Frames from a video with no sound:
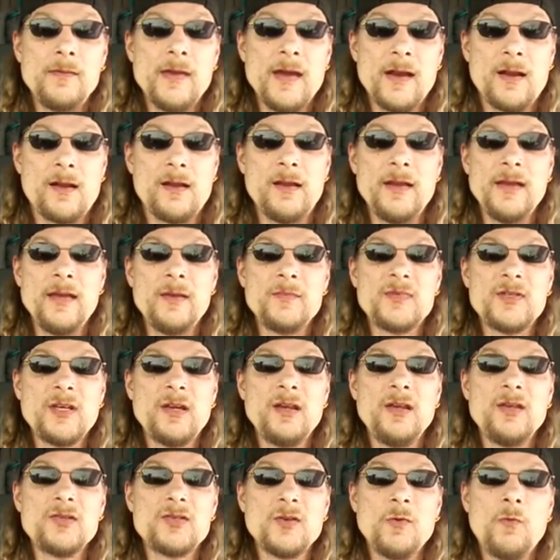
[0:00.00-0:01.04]
that claims
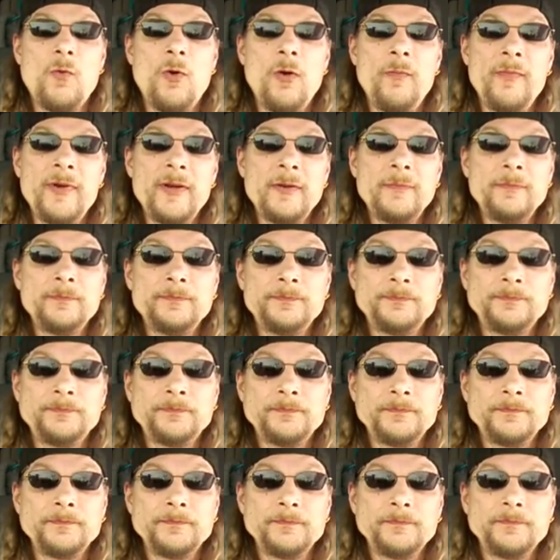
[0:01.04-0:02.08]
that he's a woman
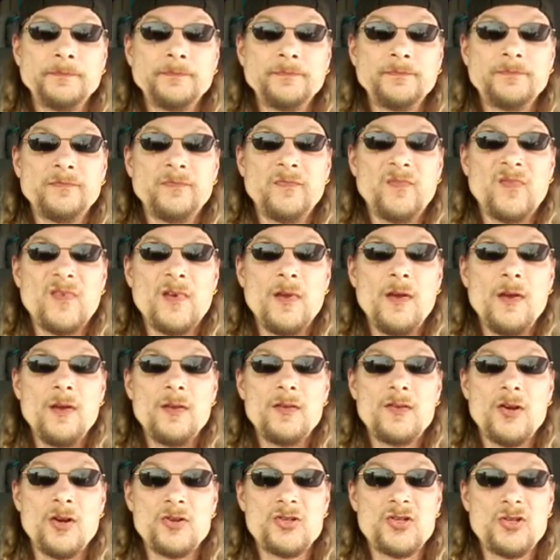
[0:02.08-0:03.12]

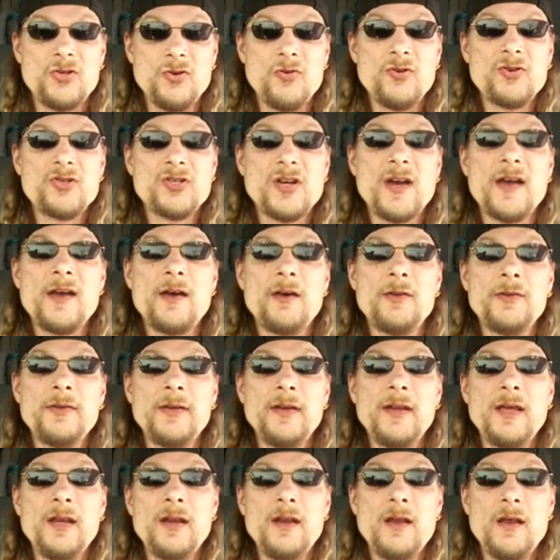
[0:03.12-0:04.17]
touched your child
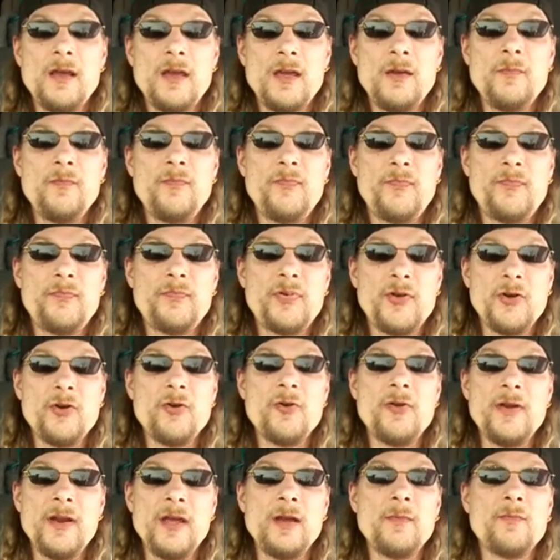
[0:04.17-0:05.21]
in an
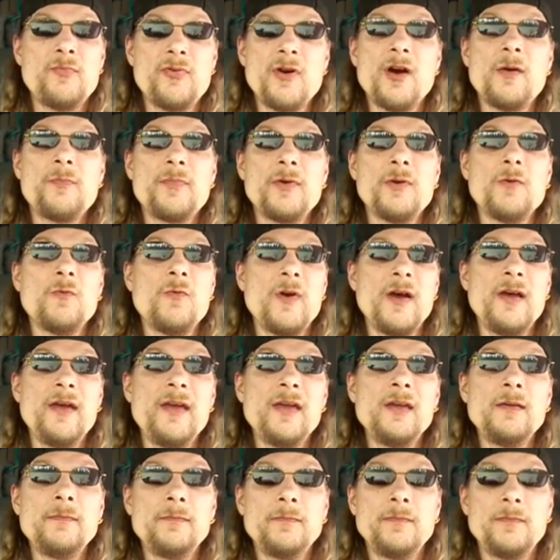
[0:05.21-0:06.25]
impure and improper
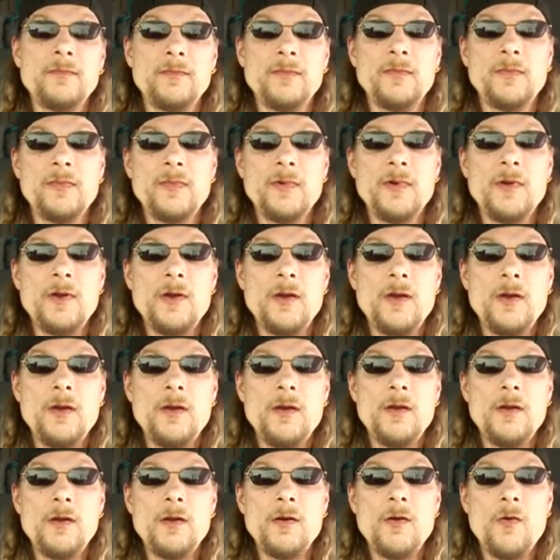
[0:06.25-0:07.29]
way,
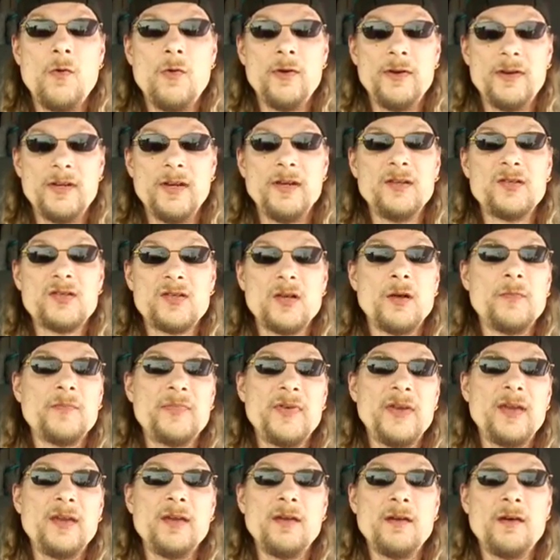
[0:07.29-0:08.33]
or did
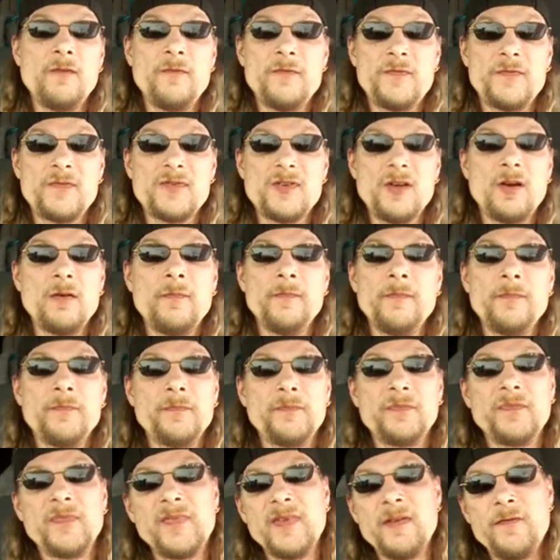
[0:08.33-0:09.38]
something of some,
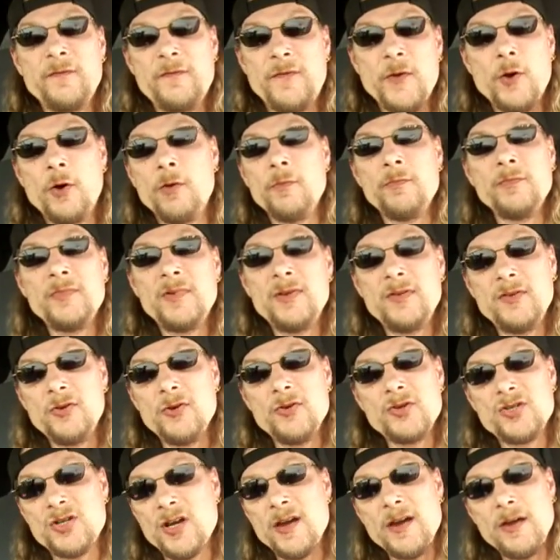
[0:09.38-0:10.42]
filmed
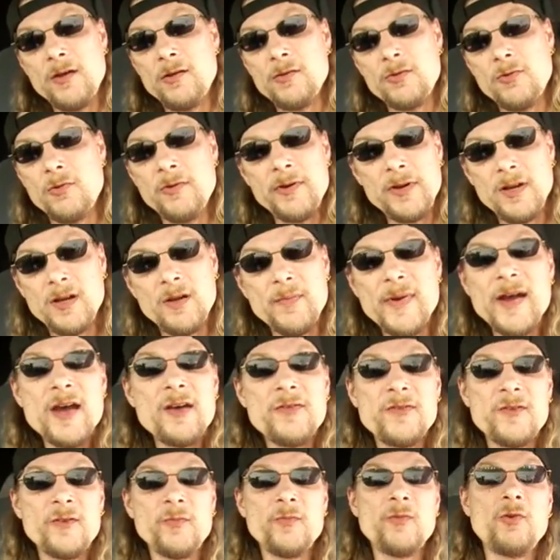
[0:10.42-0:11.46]
your child going to the
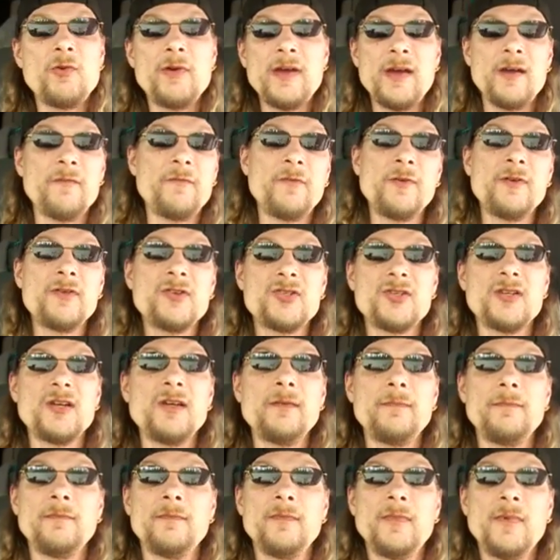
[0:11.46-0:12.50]
bathroom or whatever and
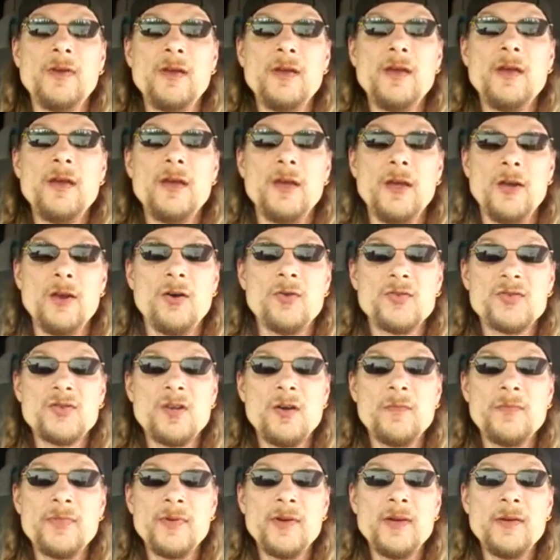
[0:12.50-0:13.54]
shit, you know
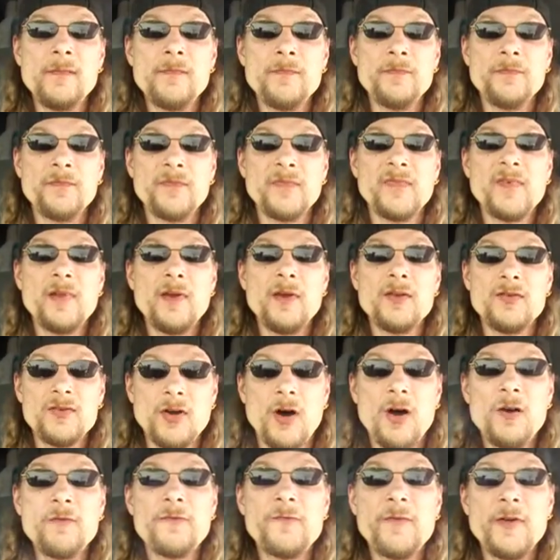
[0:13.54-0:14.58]
something?
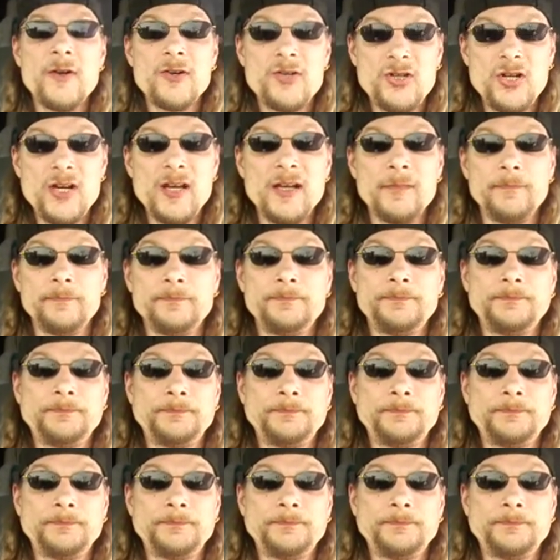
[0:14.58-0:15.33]
Tough shit.